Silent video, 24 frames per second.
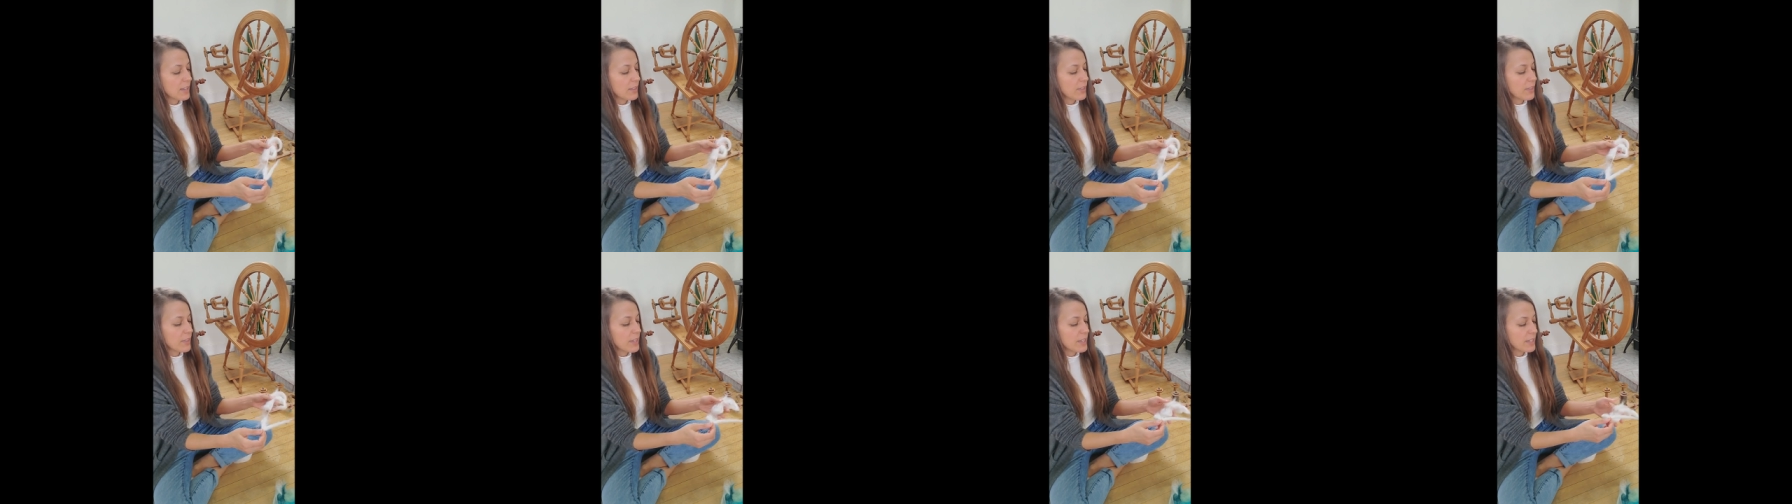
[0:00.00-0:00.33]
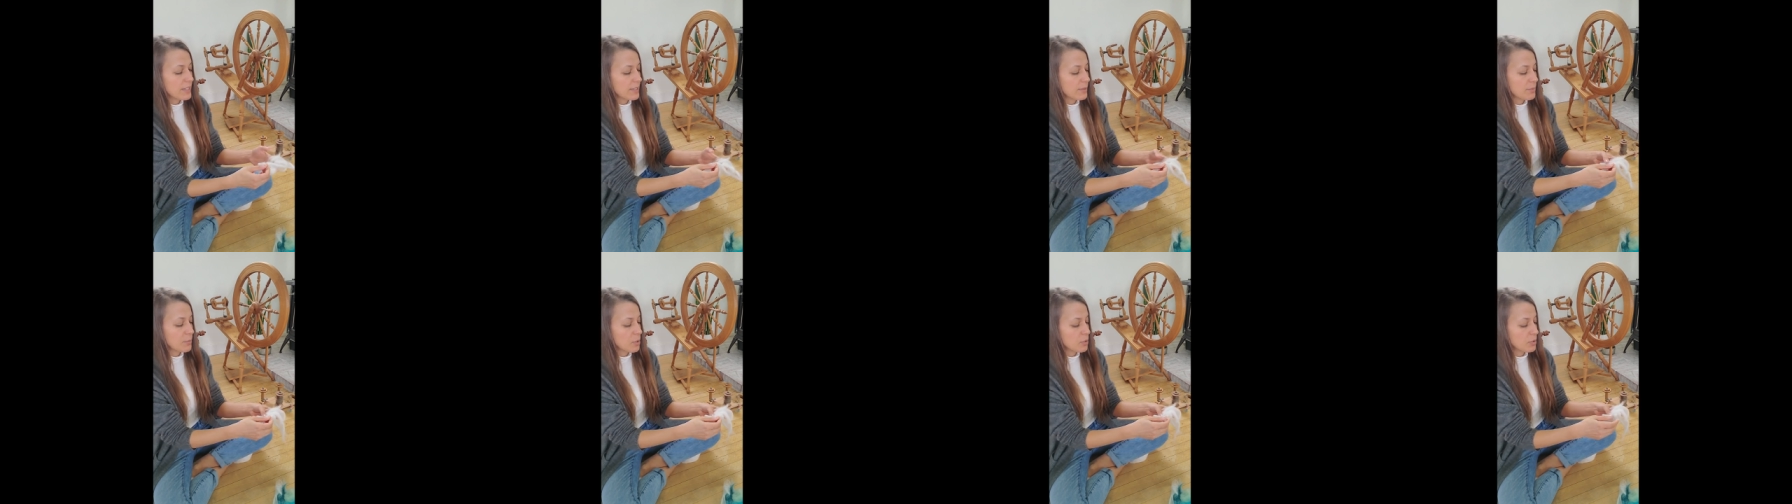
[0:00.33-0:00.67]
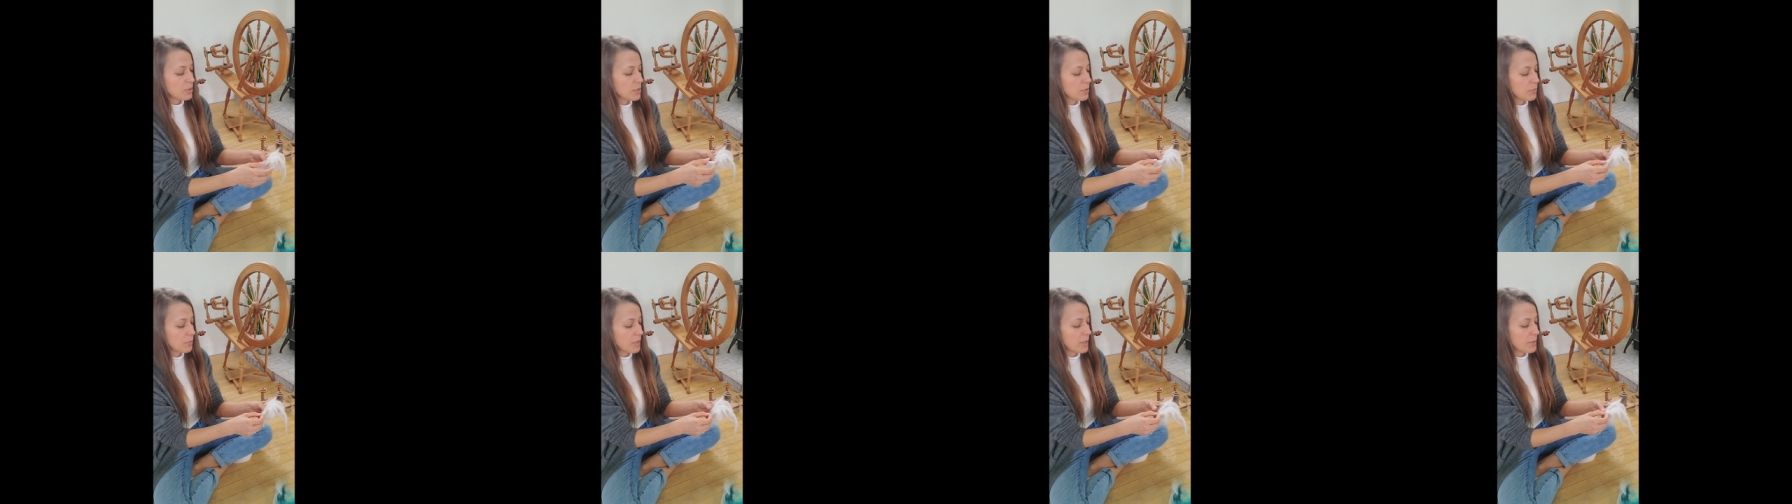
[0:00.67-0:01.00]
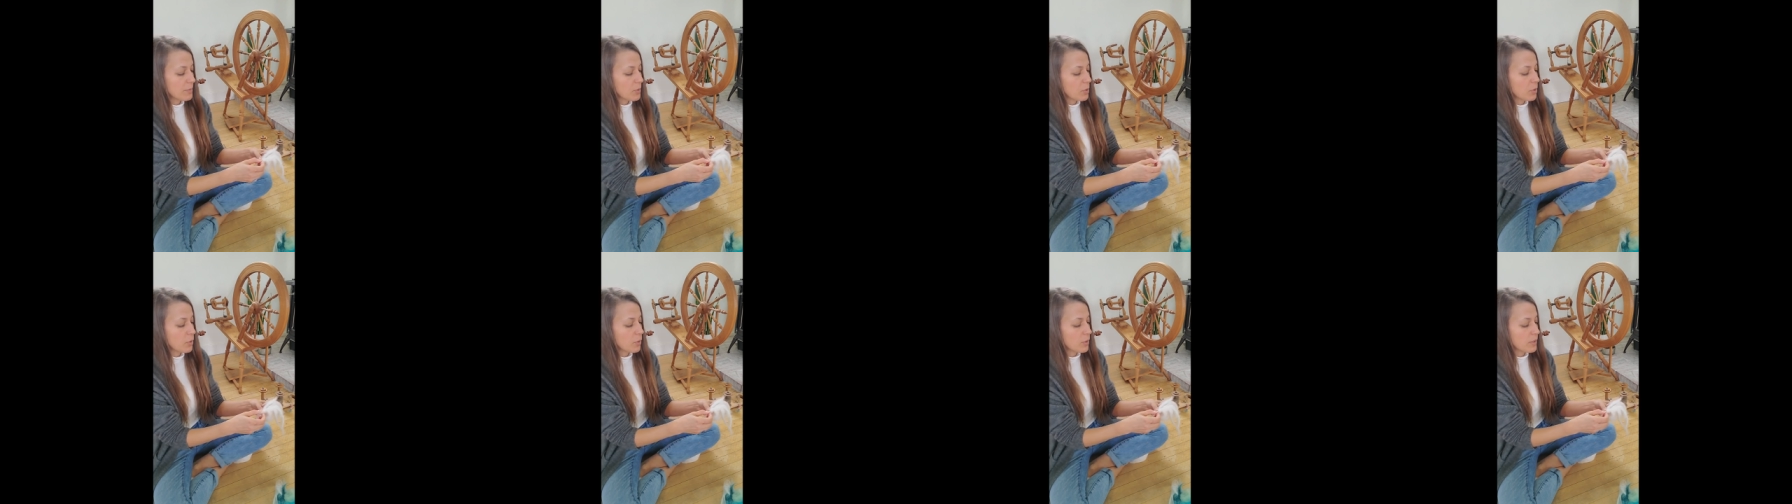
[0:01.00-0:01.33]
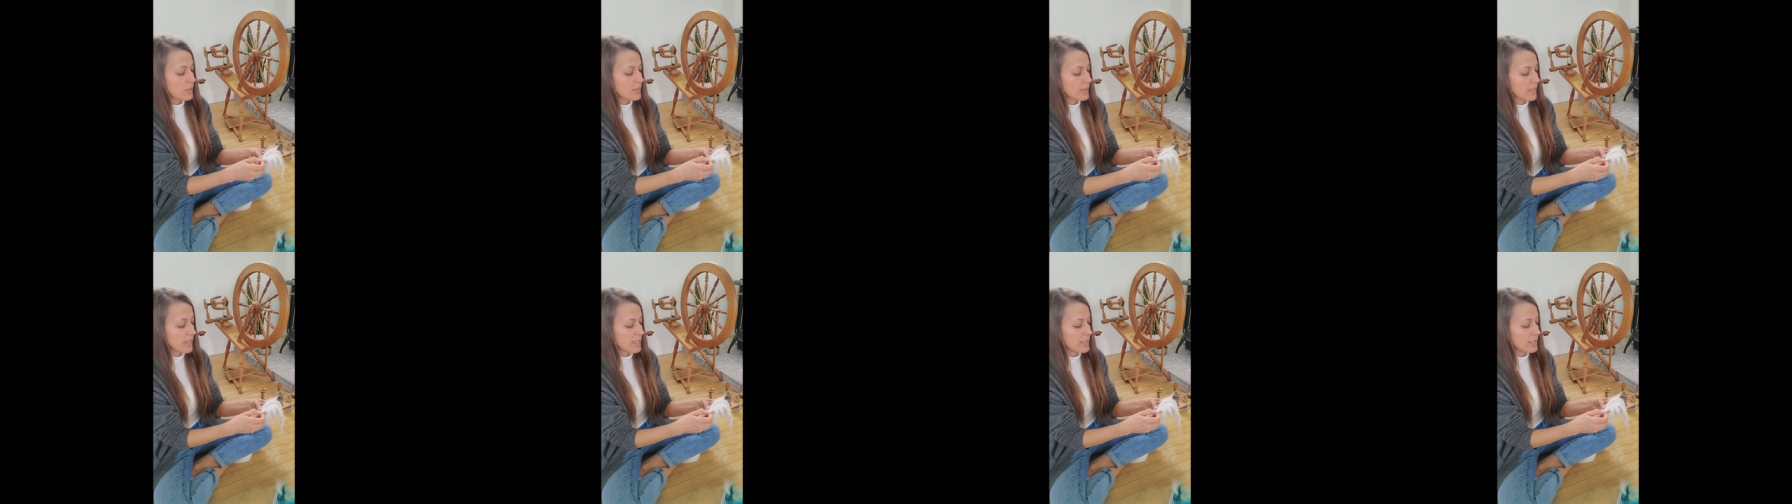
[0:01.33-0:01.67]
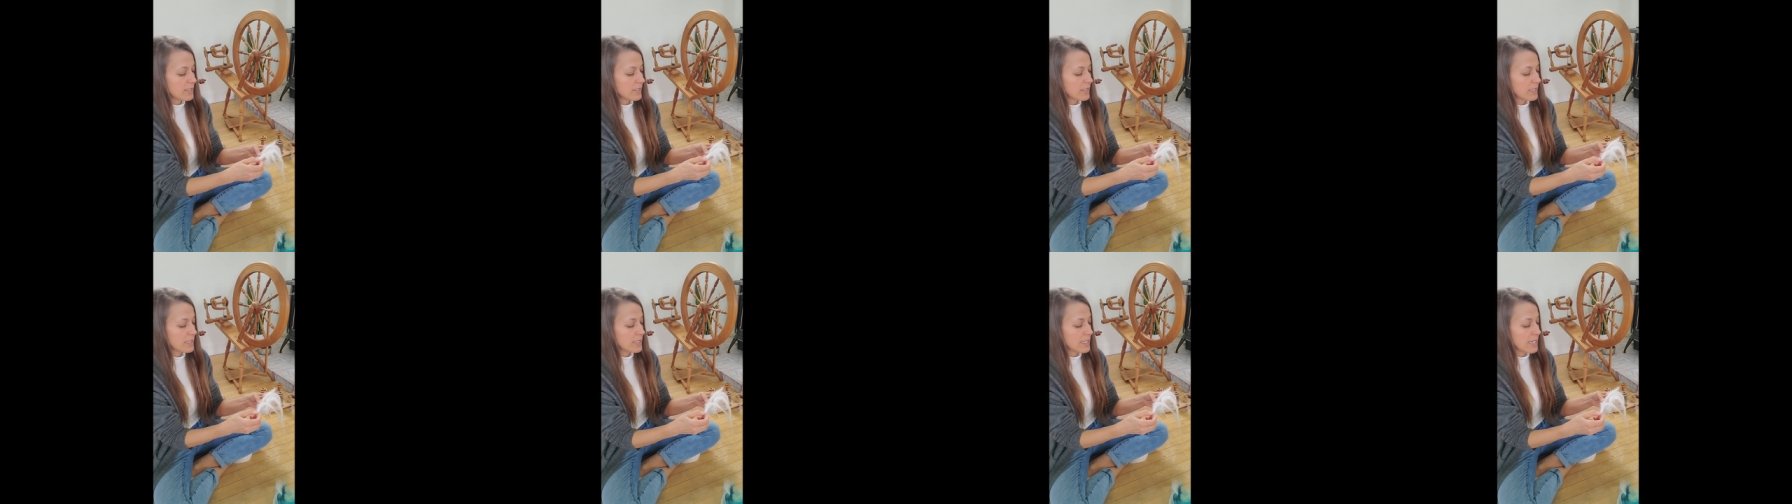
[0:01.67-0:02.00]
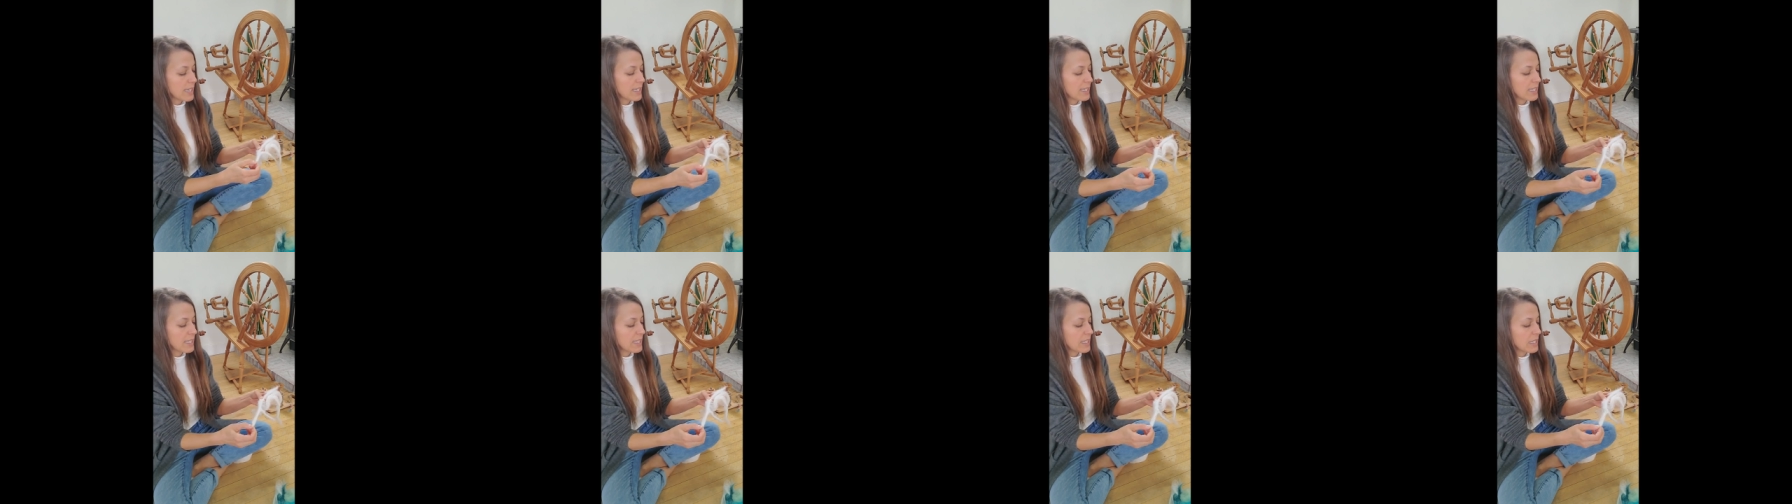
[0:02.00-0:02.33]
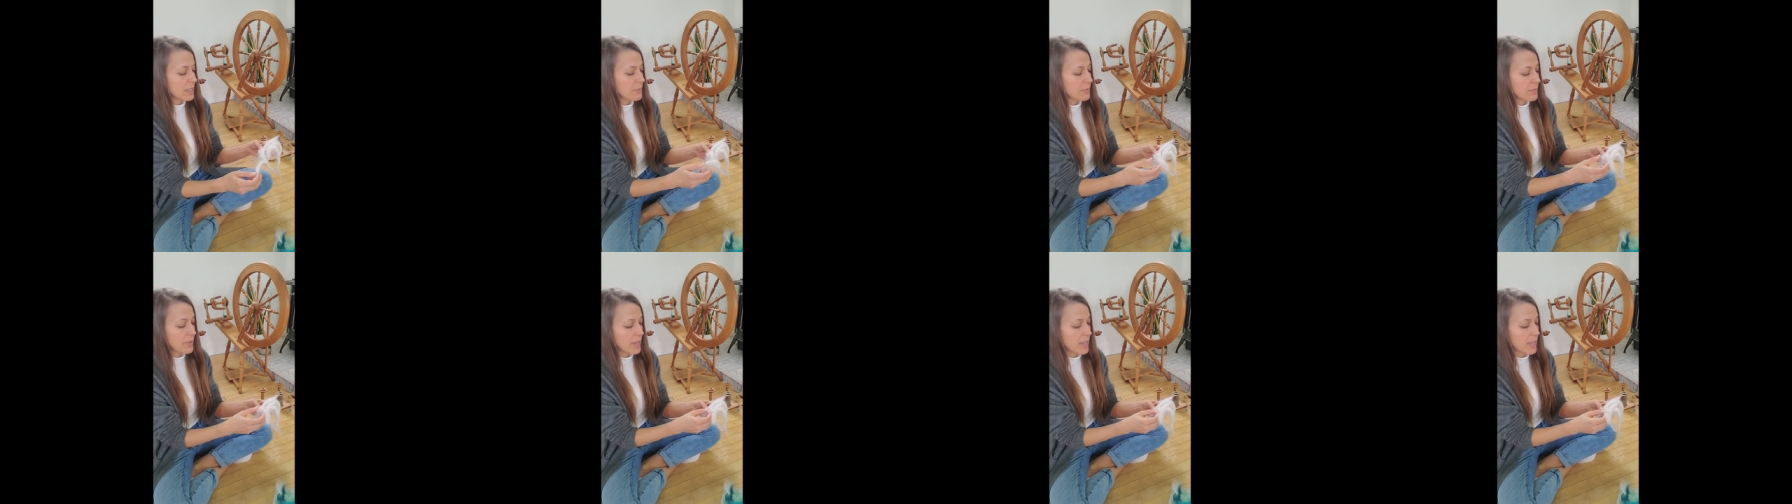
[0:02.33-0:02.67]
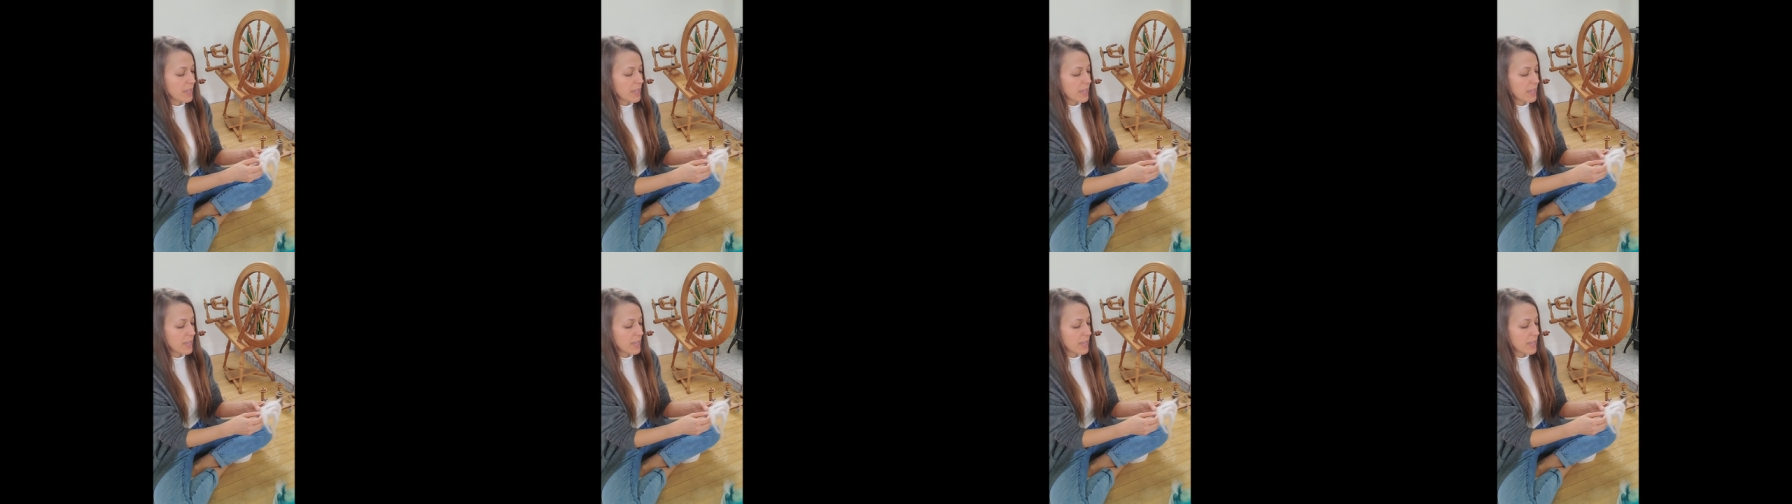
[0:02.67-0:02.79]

this motion where I'm horizontally taking them.